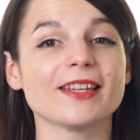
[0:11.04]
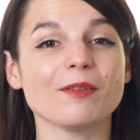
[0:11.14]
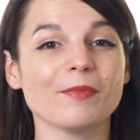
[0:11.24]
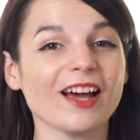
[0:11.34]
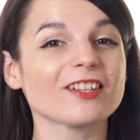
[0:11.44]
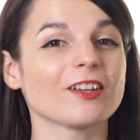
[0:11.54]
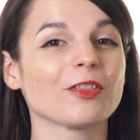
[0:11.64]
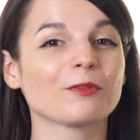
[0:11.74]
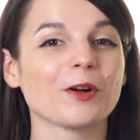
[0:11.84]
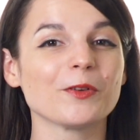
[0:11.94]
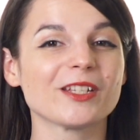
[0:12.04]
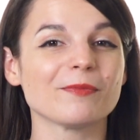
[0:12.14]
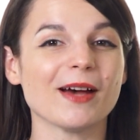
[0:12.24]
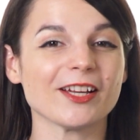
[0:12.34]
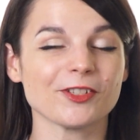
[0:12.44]
setbacks on the road to
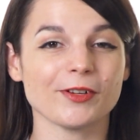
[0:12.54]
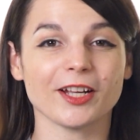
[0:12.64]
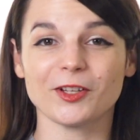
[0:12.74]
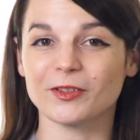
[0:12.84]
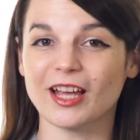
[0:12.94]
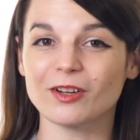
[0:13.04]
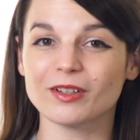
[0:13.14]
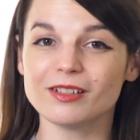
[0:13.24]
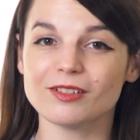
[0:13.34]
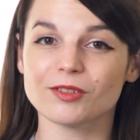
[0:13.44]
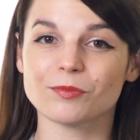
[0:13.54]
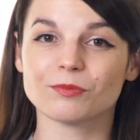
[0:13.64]
mastering a new language?